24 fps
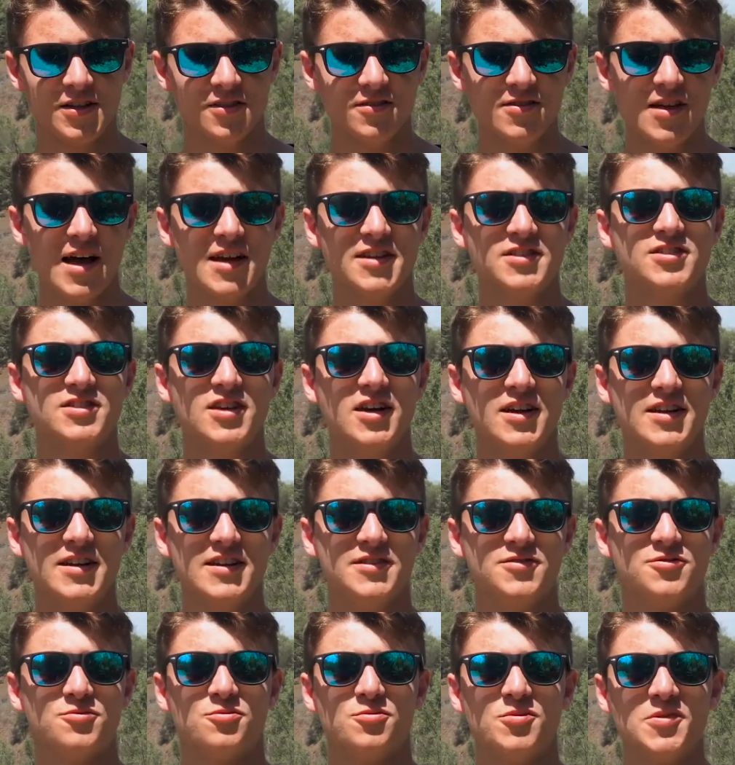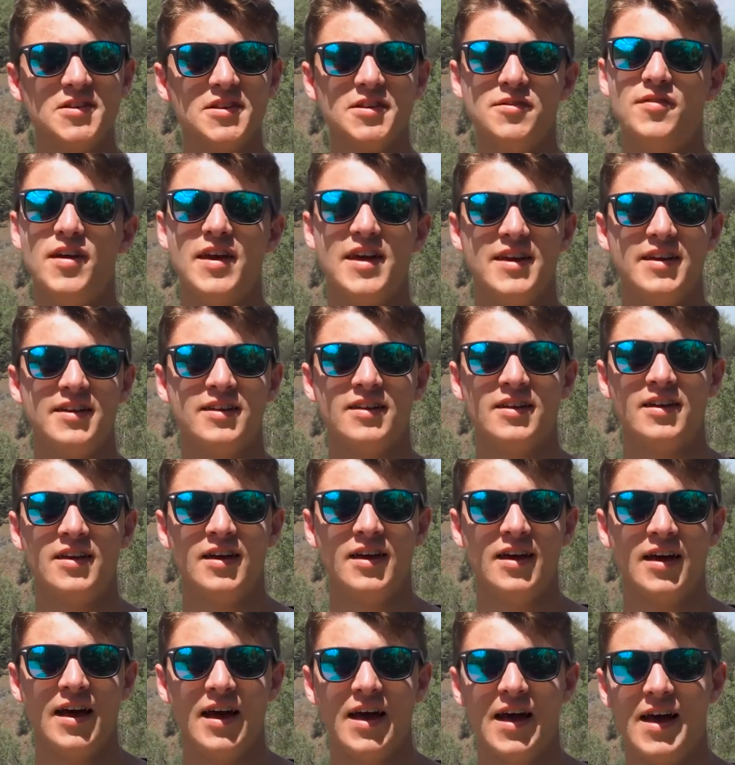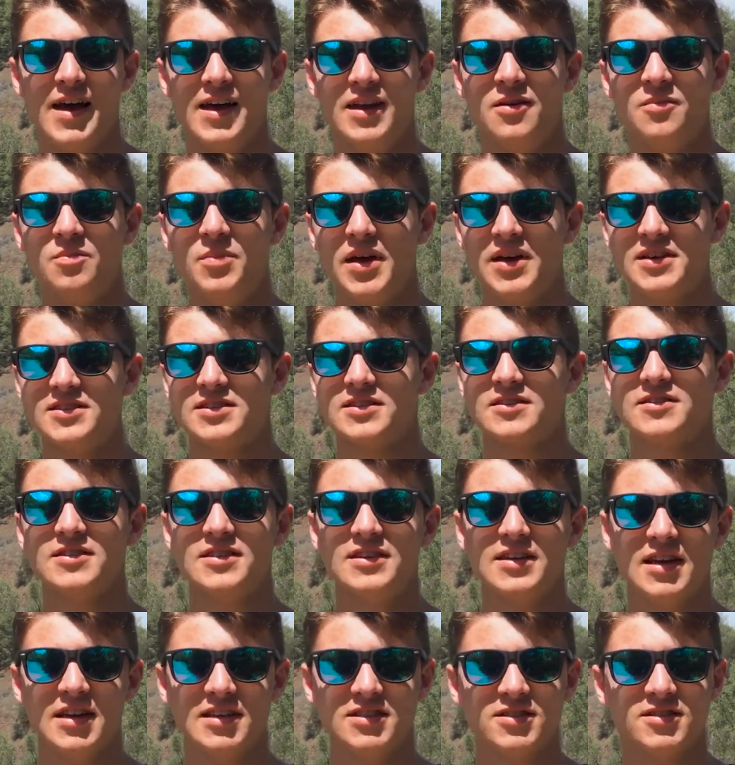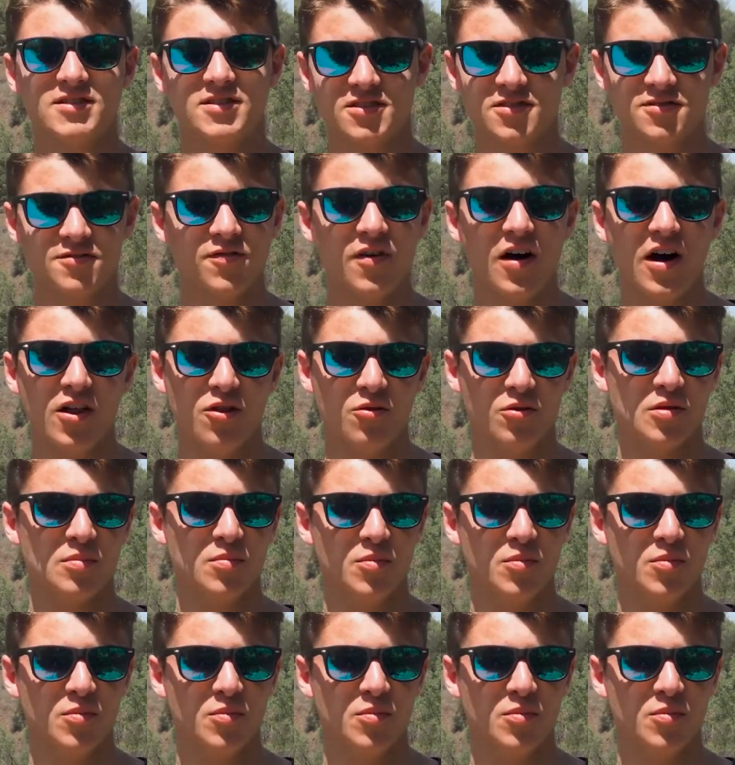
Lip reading: The last shot is really vague, and basically it's just following